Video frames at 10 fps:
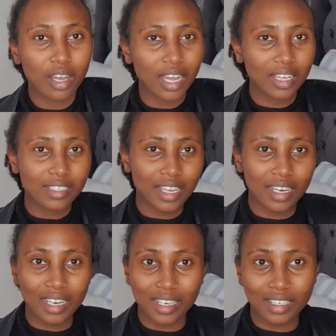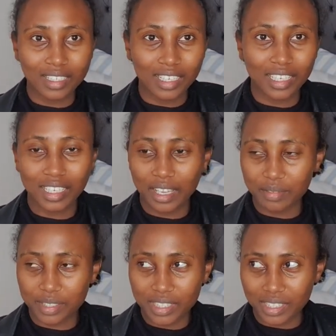Atarah really
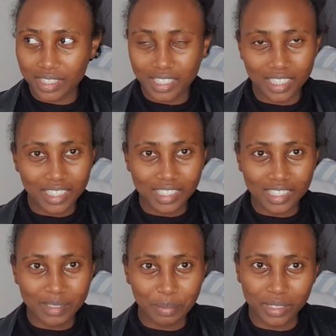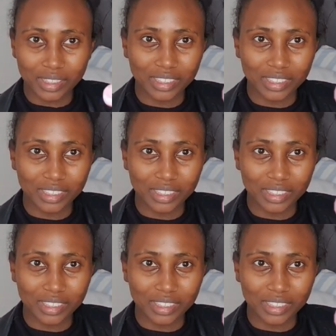loves this, but she